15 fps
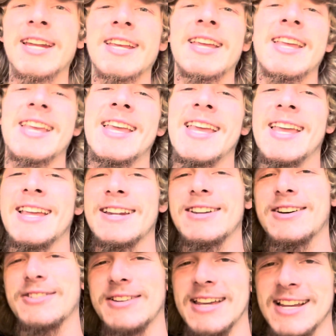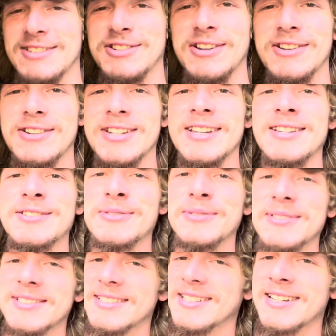it, and I'll catch you all next
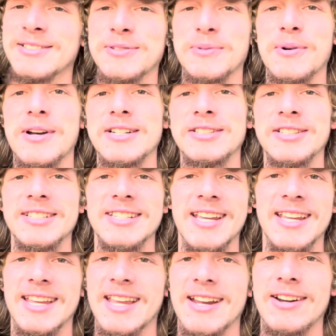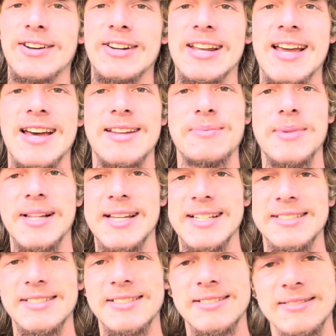one. Thanks for watching. Take care, and God
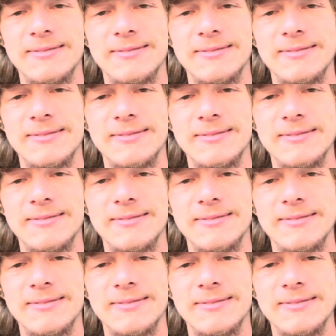bless.